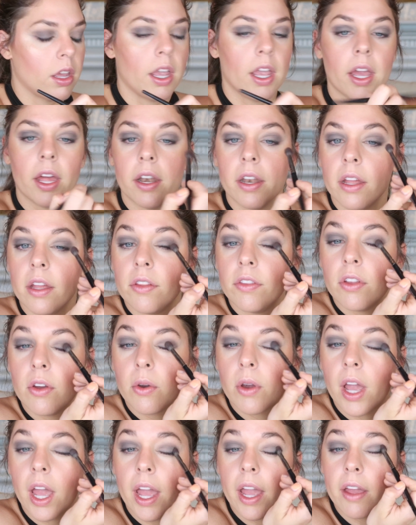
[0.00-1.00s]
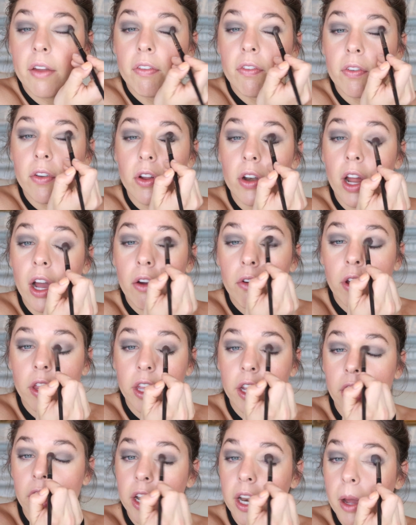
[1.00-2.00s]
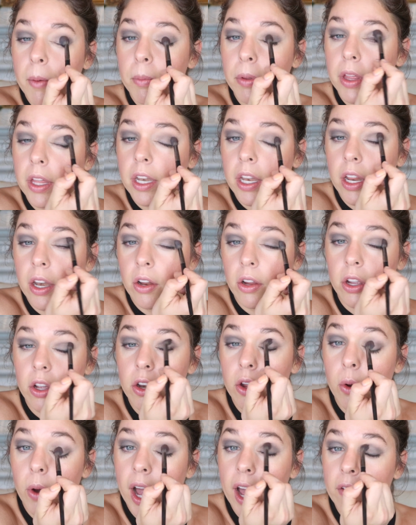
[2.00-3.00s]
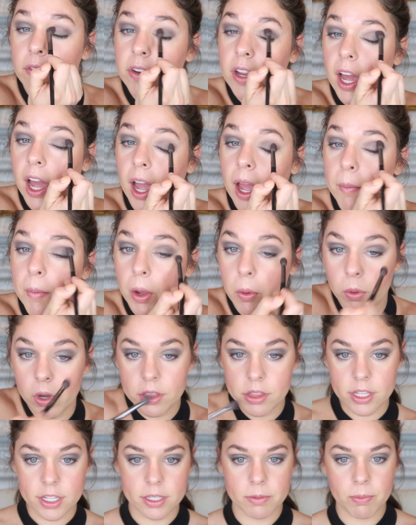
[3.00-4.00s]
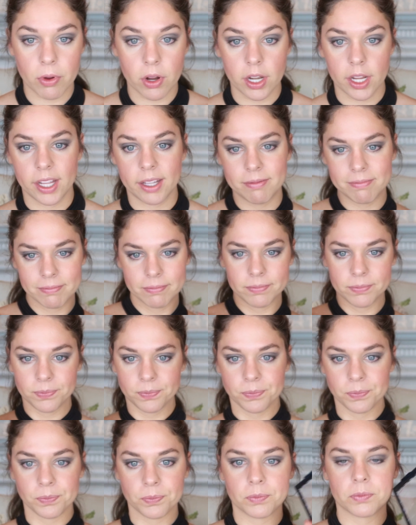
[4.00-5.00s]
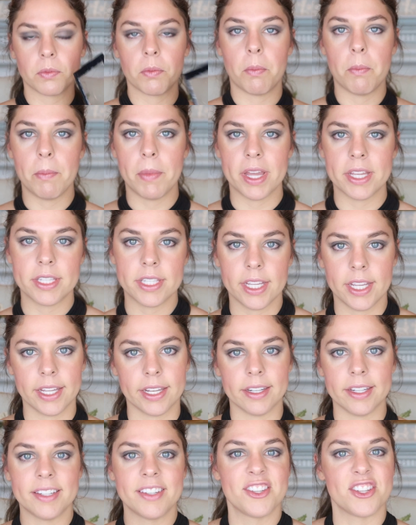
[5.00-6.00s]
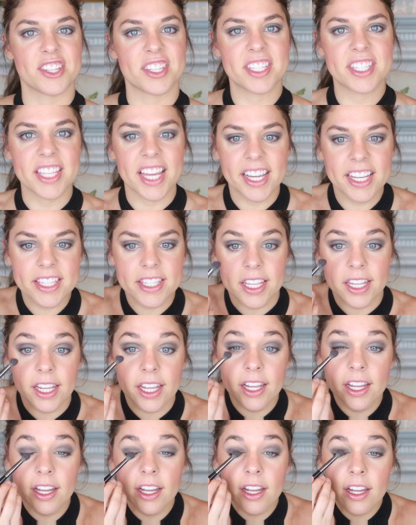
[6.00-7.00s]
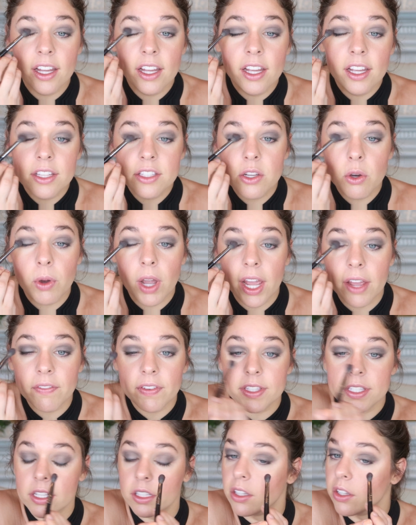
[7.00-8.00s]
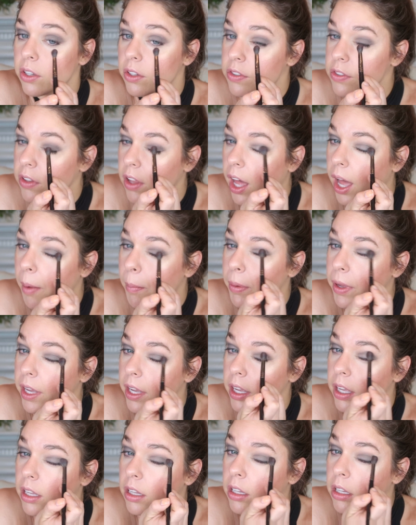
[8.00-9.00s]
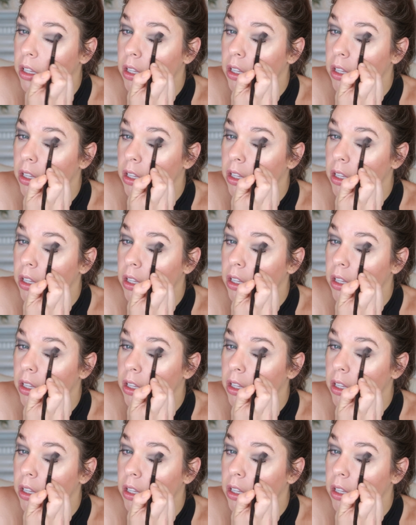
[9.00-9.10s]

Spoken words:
And it's okay if you're not really good at blending or you don't have time. I want this pretty messy and just sexy. It's okay if it's a little sloppy.